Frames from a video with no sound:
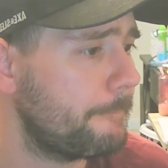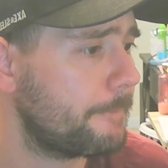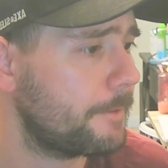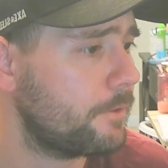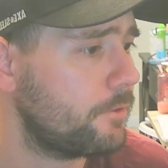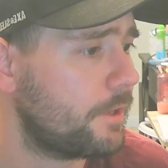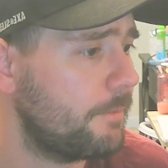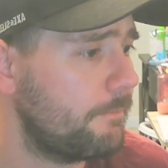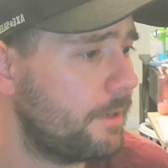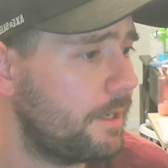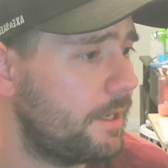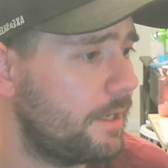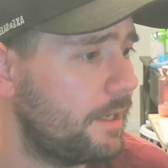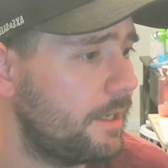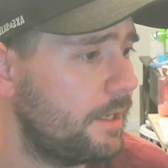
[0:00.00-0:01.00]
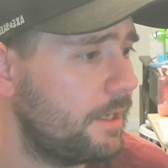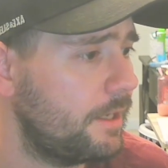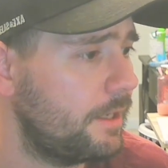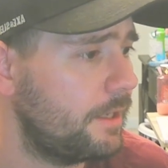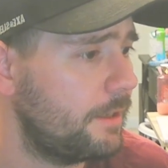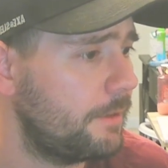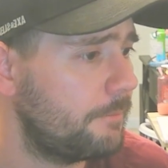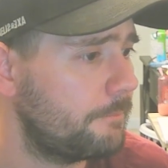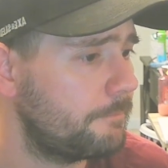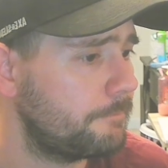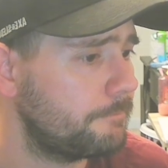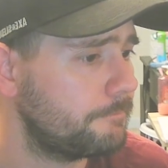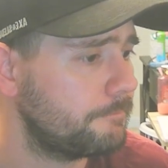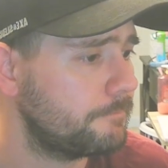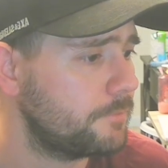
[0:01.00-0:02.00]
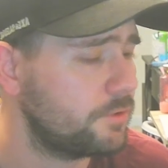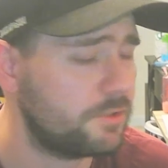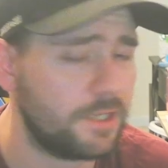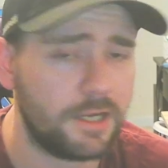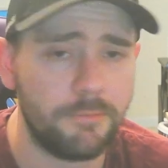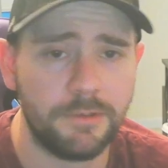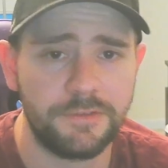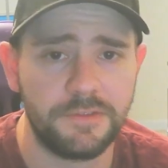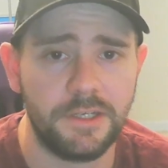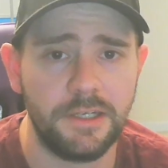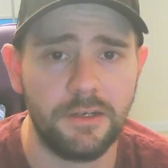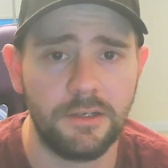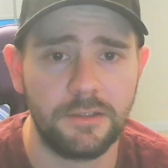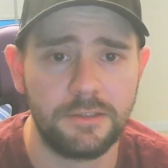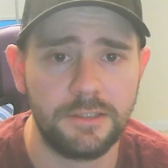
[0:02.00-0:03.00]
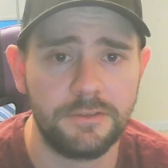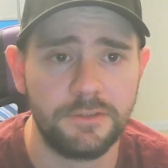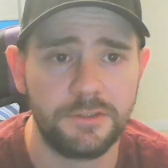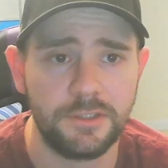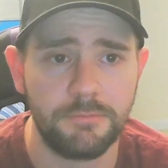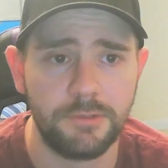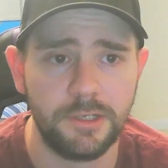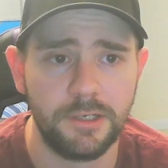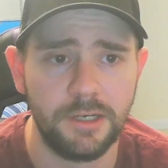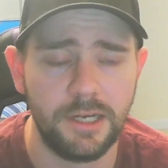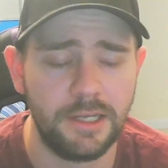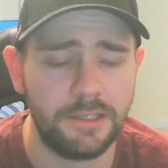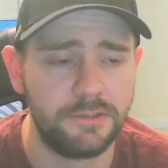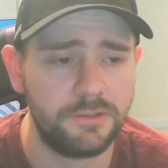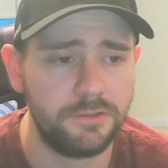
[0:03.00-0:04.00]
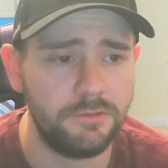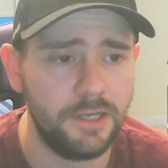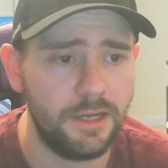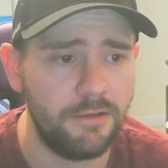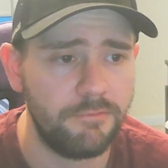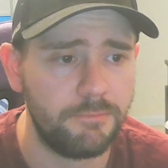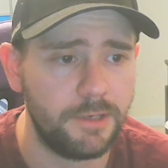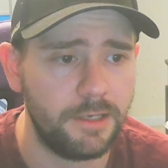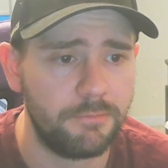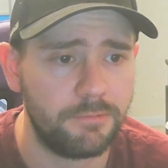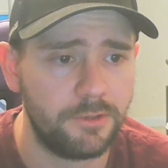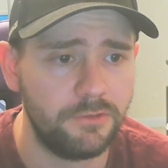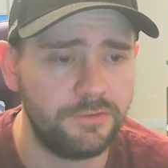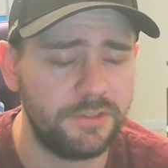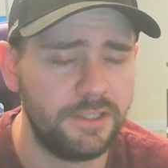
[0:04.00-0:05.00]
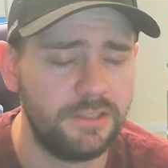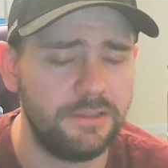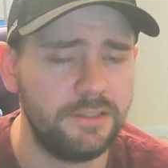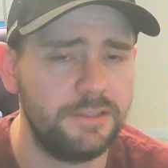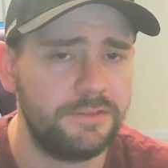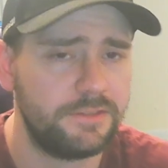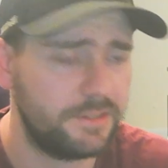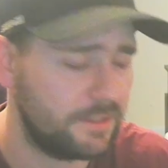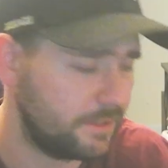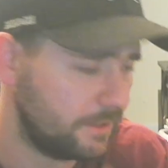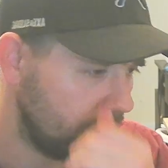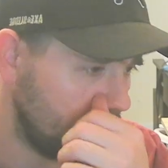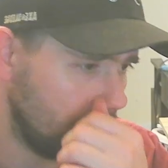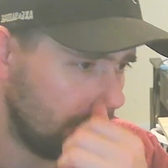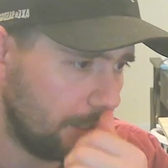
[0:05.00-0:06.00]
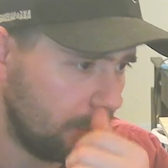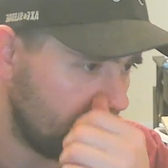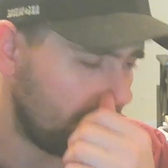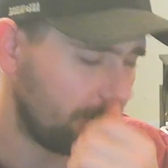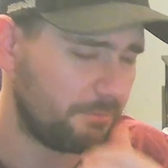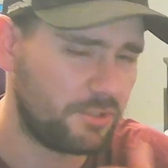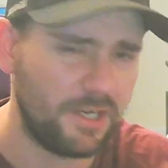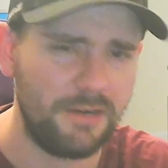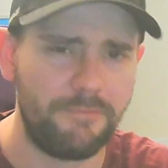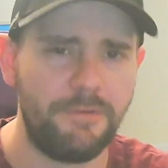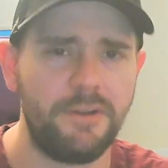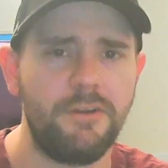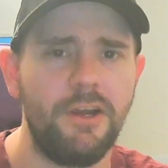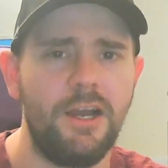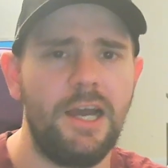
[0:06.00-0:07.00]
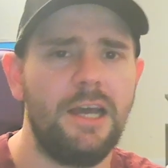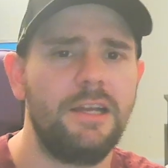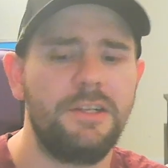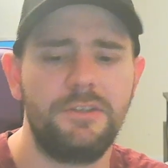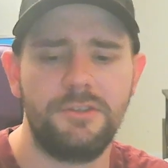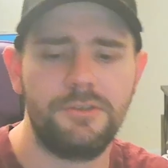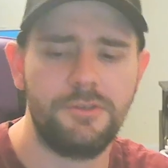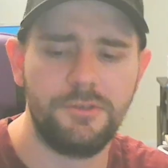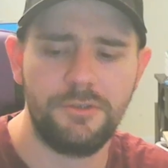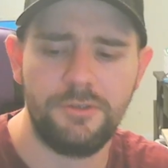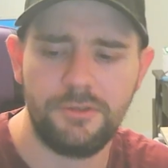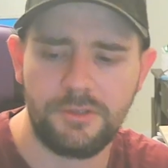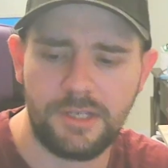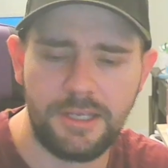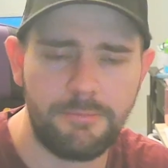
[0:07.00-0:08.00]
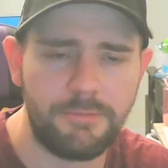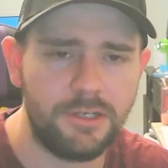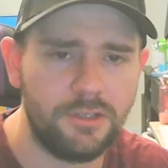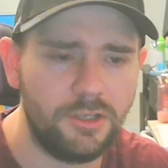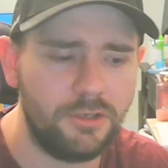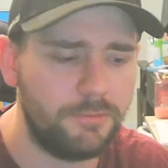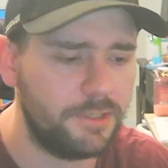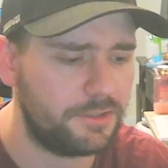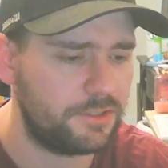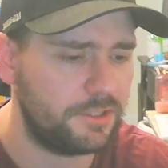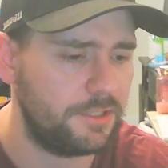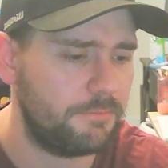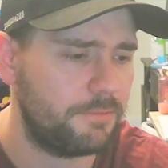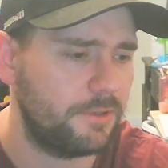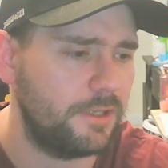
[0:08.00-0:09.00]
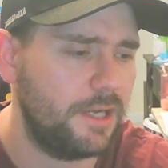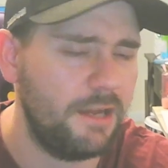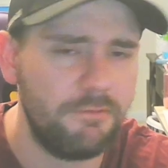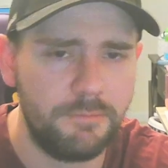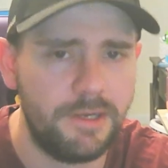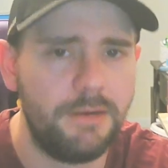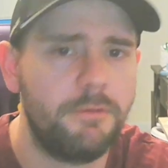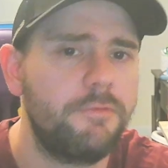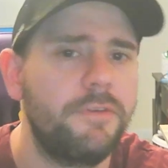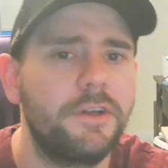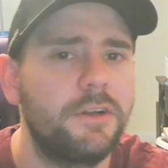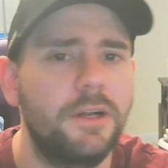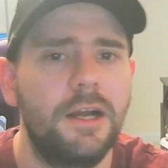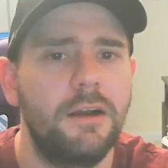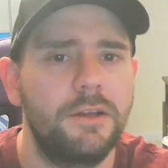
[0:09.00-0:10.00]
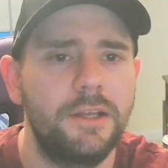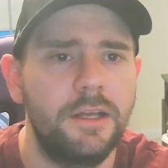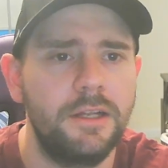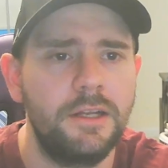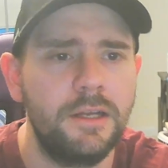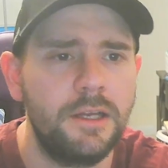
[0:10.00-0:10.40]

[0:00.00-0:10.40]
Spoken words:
you can buy. You can check out my site on TCGplayer. I do have my pro site listed, but I'm trying to figure out how to keep it a little bit cheaper. I haven't been able to figure it out yet.